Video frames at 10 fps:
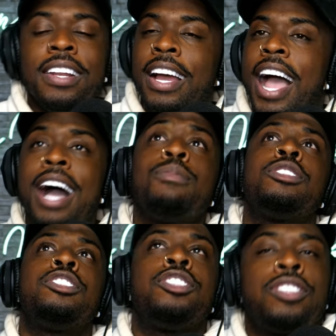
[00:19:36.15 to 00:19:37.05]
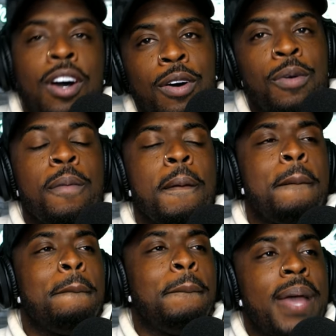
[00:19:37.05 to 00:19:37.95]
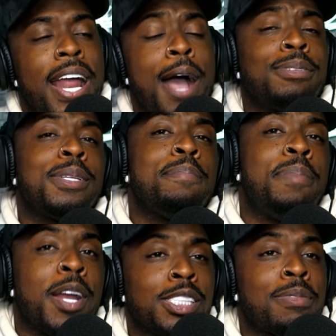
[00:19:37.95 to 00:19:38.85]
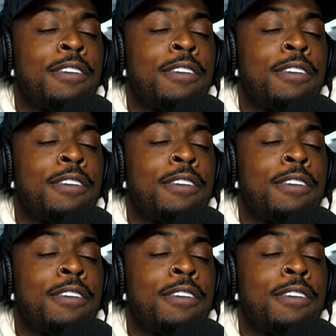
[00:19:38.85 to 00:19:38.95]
Like I was so mad. I was embarrassed.